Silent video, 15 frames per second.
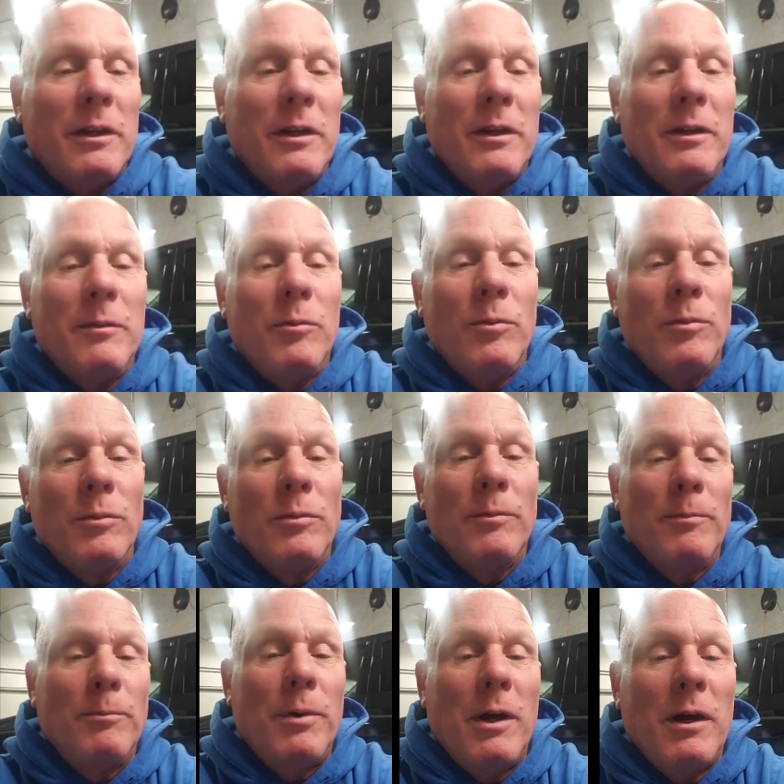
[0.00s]
I am
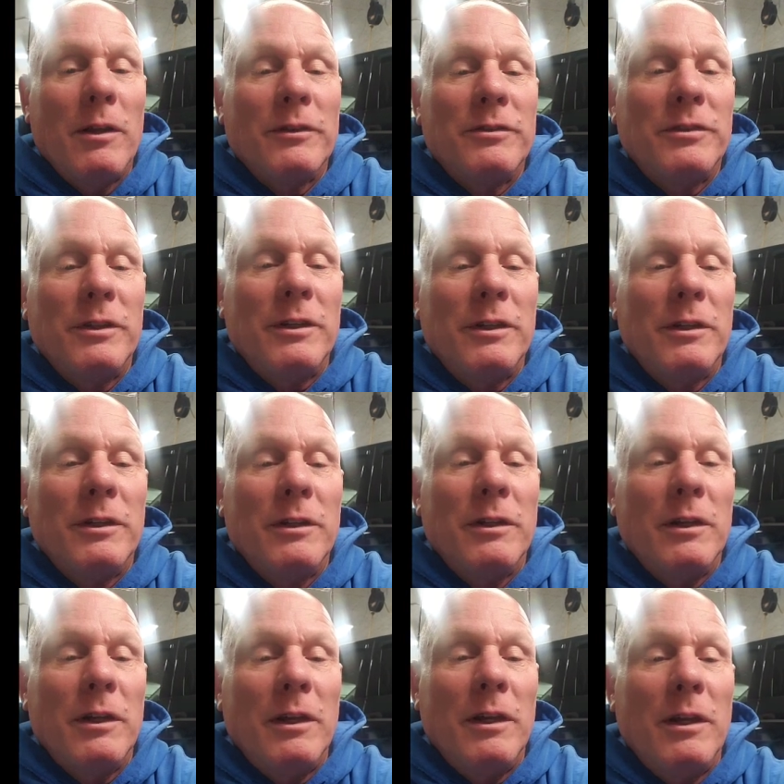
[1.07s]

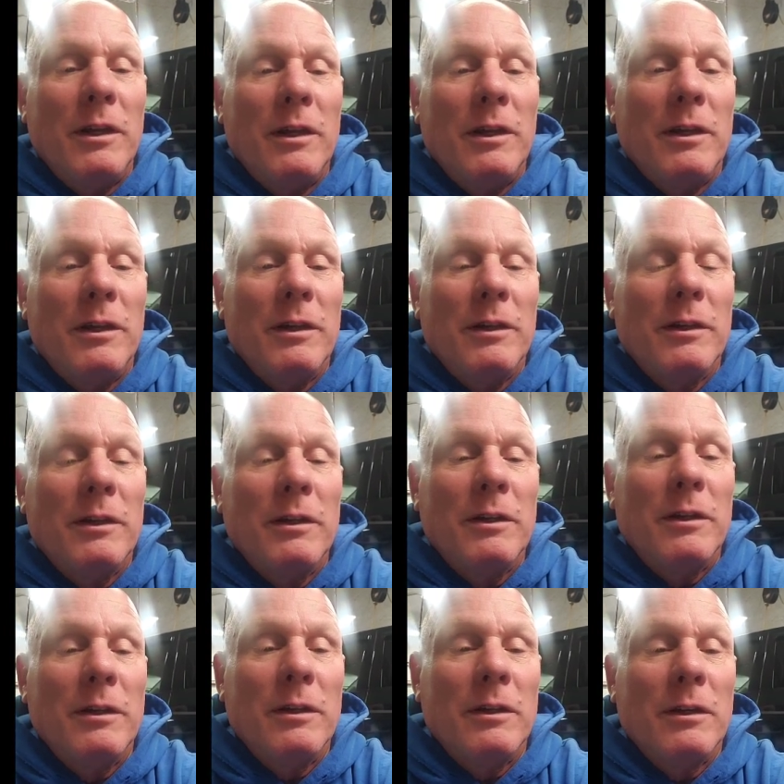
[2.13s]
polishing and
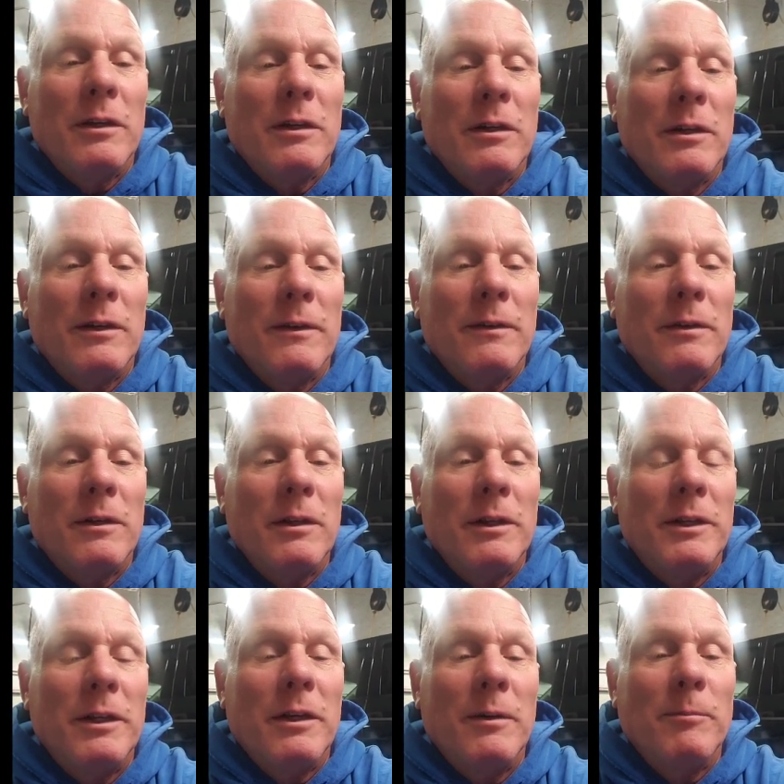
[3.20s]

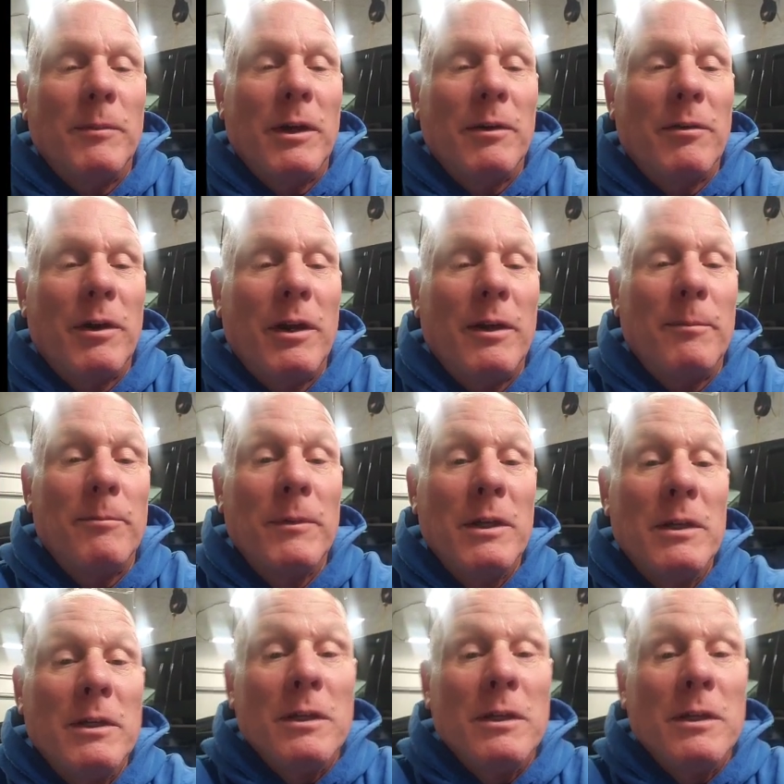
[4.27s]
cleaning up my Ram.